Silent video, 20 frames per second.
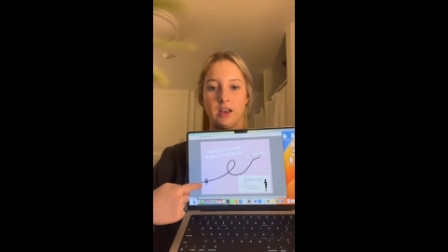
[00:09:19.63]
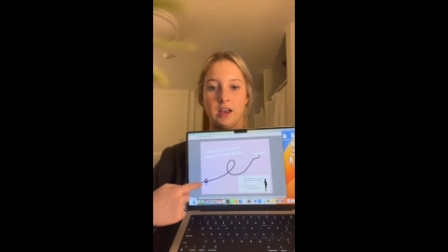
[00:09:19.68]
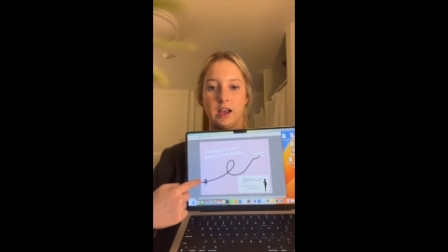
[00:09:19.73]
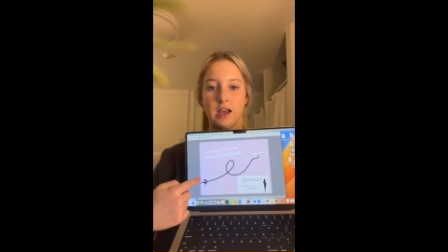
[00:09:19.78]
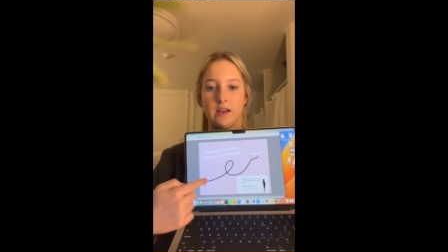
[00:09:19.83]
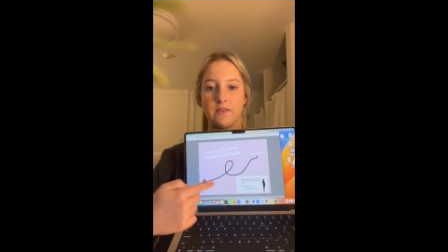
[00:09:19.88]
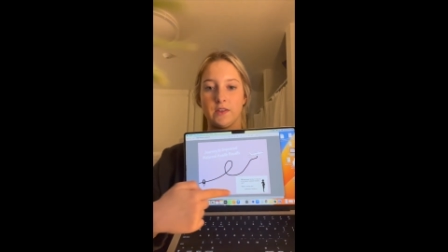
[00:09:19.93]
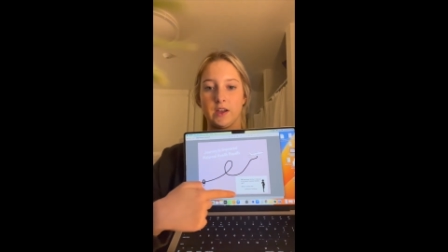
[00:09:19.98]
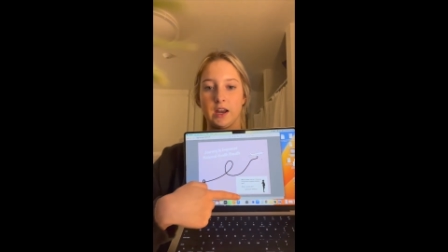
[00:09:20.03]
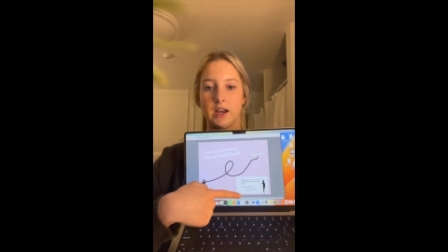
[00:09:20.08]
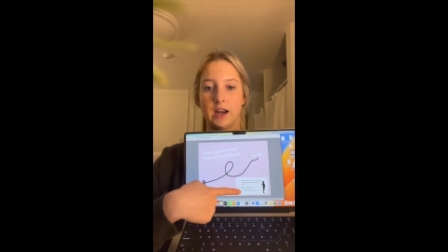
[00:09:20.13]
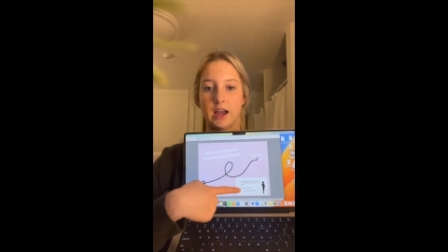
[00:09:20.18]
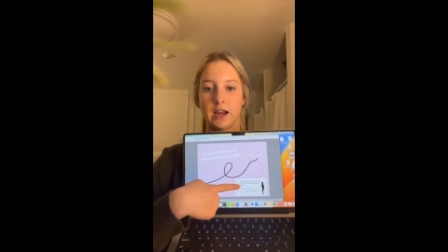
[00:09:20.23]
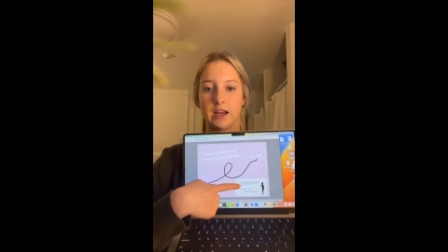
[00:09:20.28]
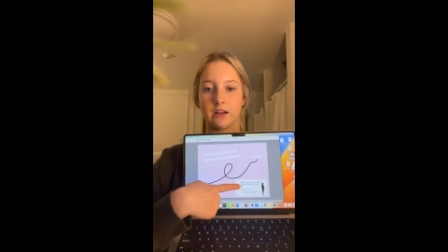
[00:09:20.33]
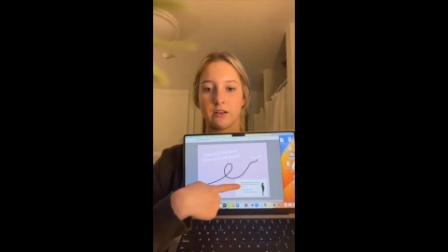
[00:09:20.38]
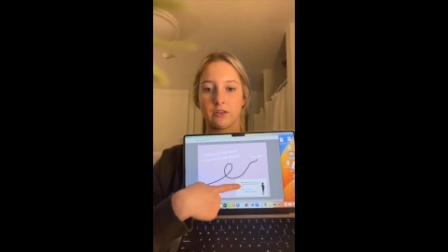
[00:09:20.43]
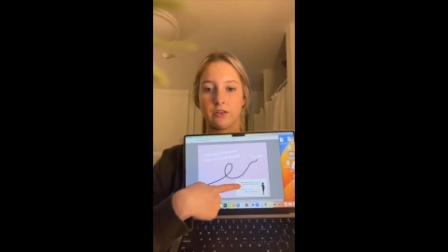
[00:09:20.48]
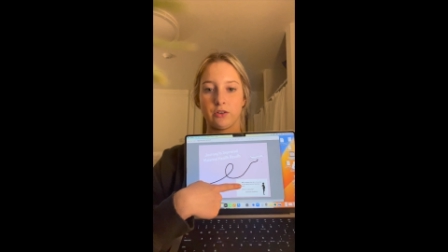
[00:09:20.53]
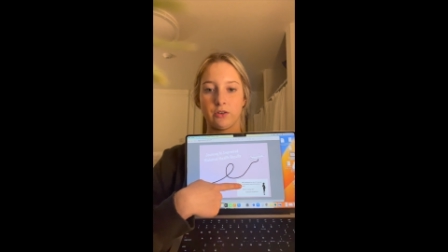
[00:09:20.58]
And then I
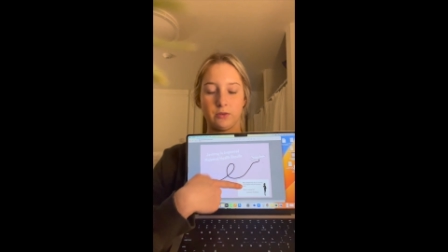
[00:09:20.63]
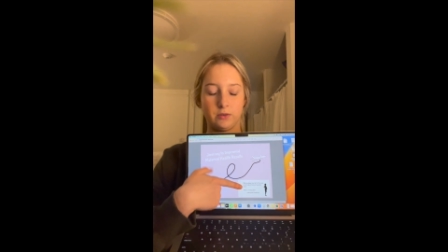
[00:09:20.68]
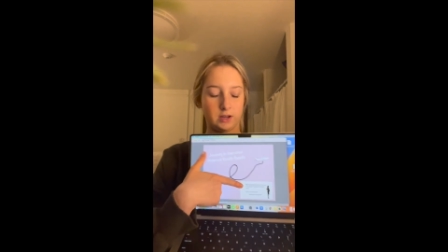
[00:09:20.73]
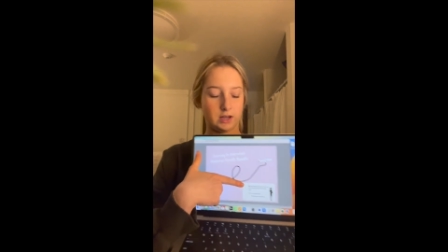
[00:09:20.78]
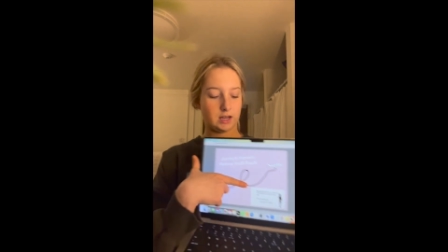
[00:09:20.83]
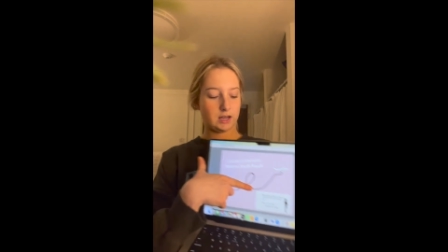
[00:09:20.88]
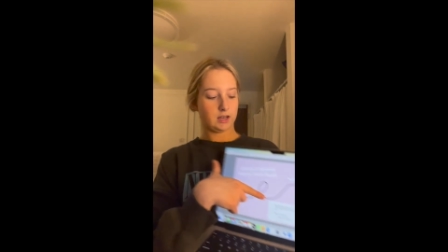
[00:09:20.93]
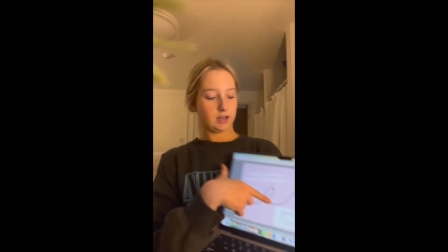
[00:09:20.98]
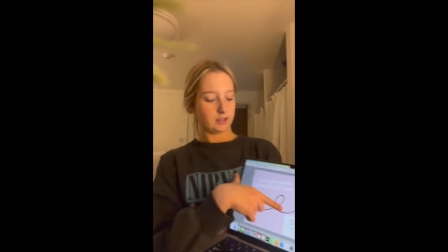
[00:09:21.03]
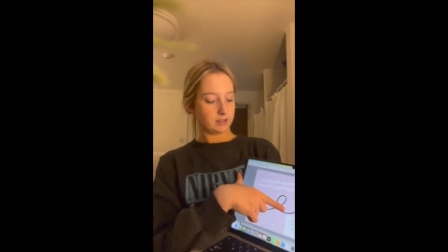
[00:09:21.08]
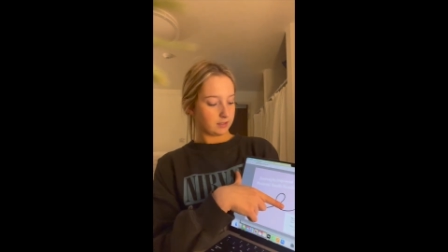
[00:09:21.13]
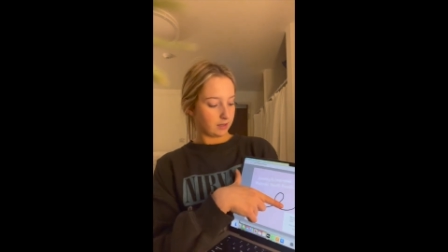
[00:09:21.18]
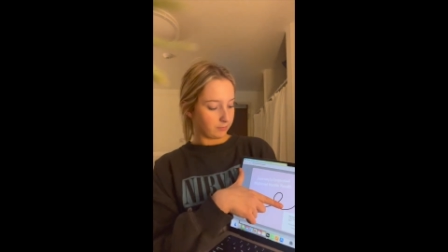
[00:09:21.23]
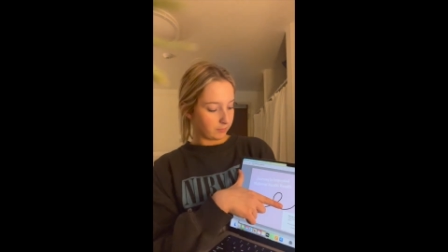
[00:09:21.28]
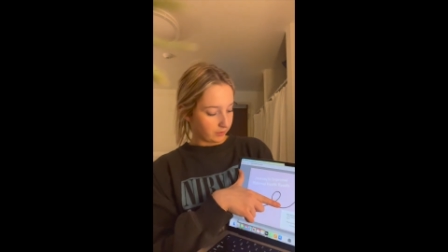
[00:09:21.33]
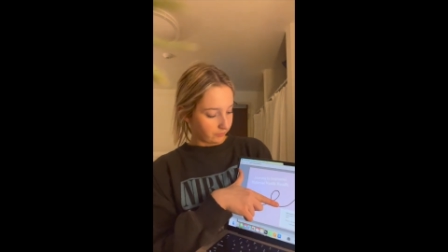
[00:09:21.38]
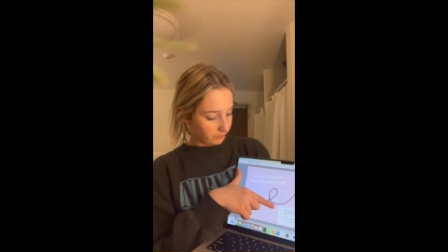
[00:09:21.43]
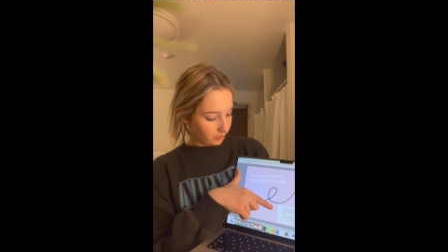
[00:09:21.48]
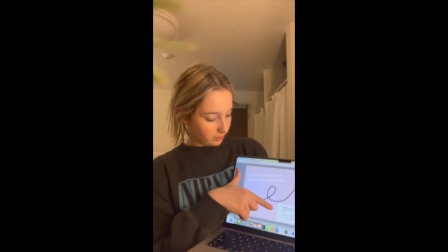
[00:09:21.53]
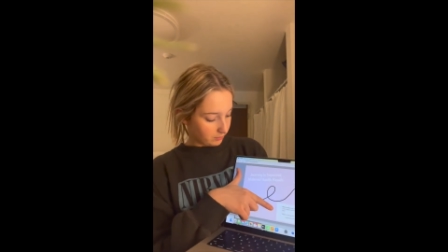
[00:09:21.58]
included some
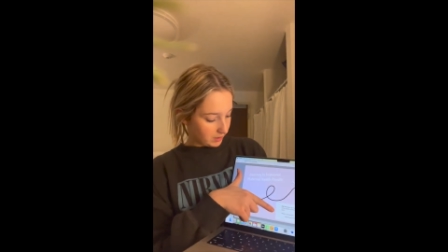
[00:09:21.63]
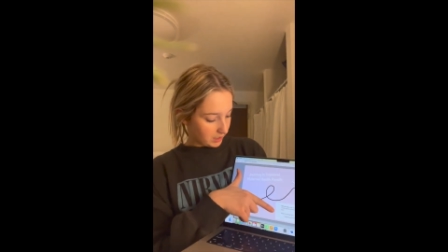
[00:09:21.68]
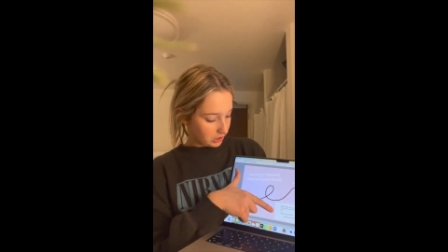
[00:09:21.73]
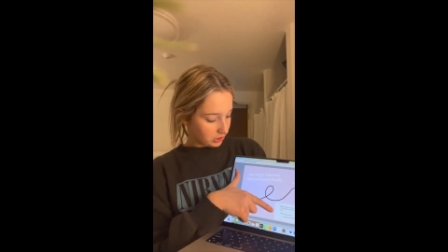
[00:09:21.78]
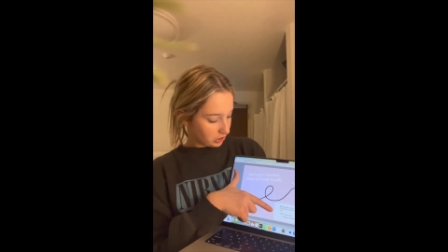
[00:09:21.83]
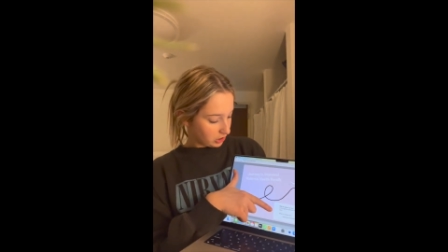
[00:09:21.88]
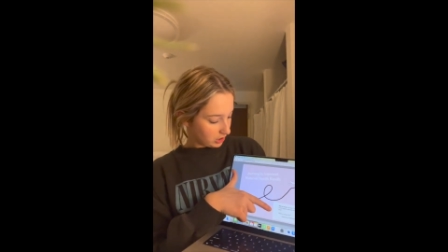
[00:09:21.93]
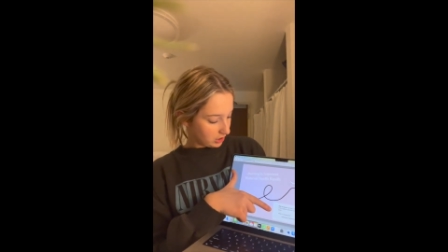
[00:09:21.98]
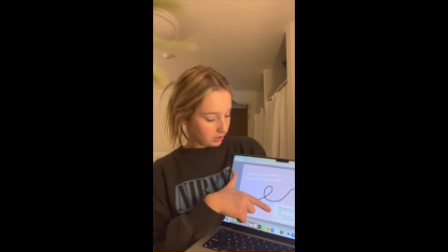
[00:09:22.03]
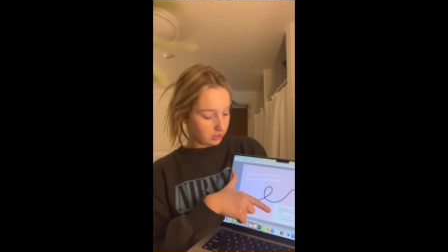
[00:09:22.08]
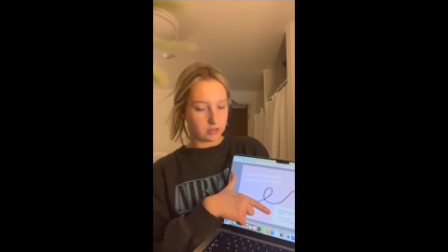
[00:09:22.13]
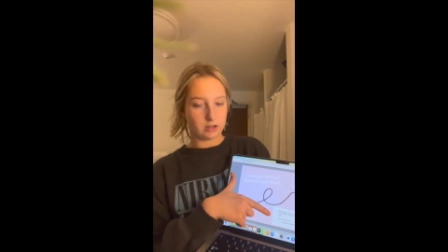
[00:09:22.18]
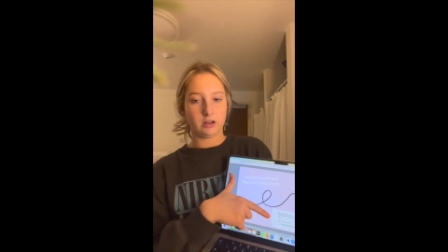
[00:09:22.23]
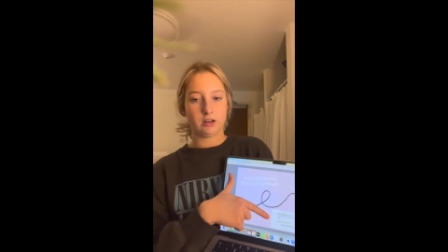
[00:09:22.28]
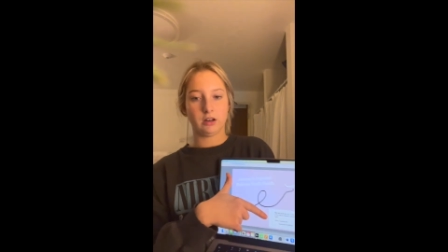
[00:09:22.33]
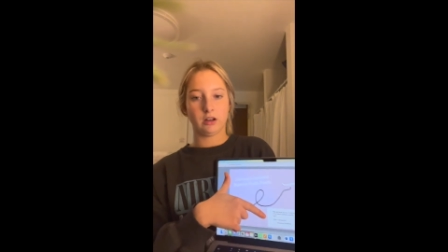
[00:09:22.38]
information